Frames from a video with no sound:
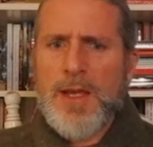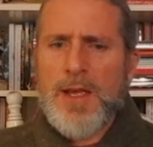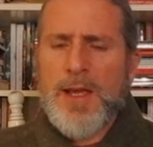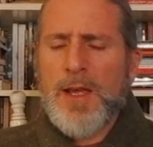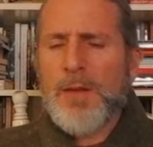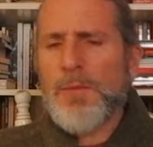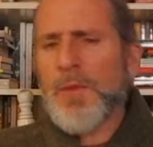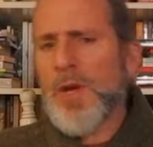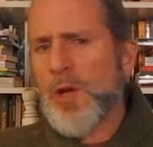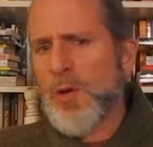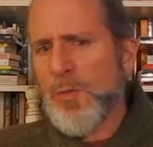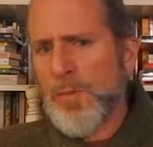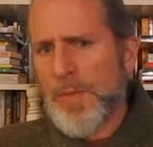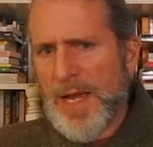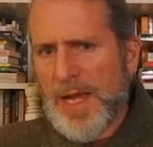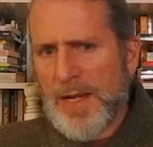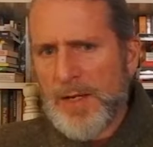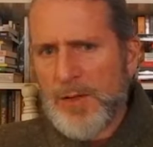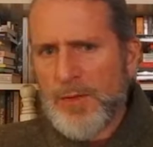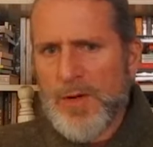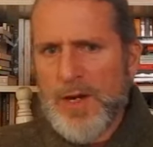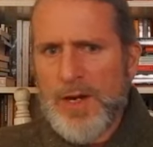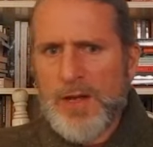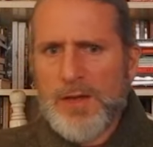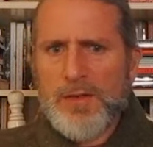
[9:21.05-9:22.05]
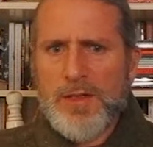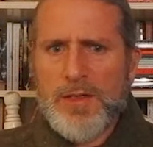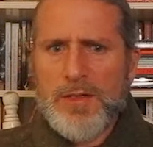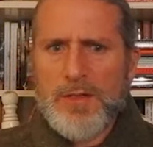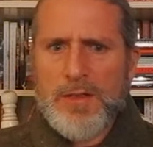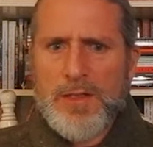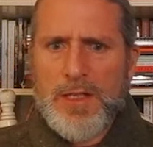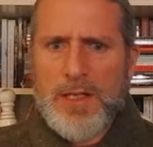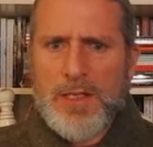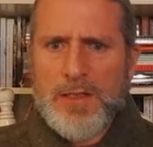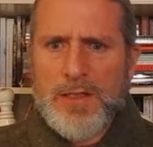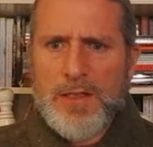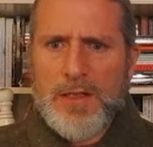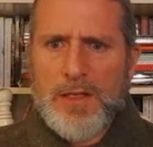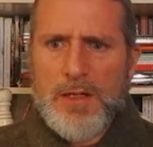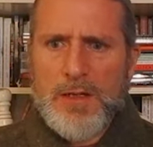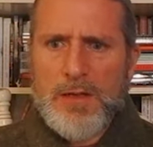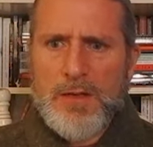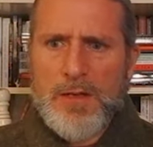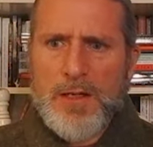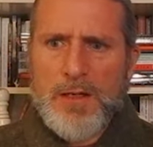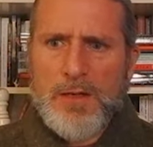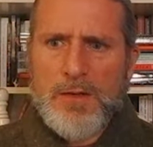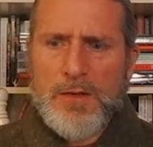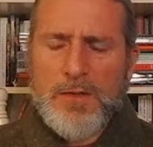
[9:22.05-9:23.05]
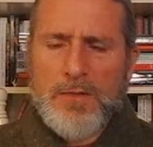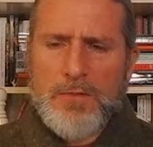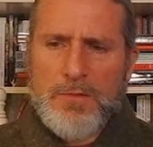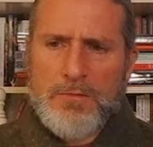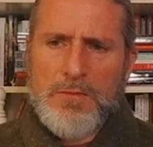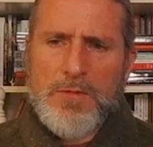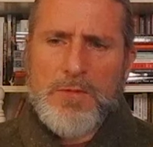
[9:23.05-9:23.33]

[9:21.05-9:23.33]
and my own background as, as a, a uh,